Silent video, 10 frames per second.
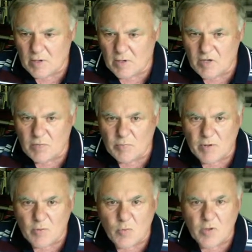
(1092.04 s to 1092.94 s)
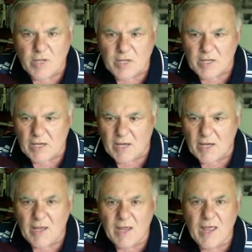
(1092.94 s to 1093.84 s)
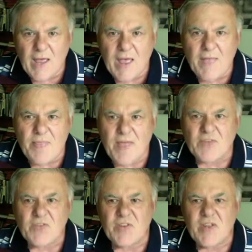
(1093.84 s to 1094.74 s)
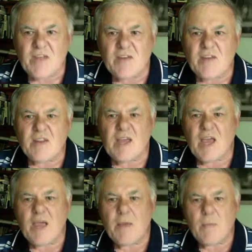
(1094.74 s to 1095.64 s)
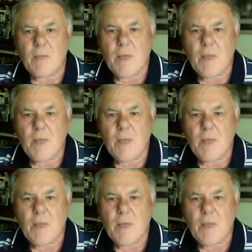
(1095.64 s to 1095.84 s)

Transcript: he's played rook here, and that's the end of the game.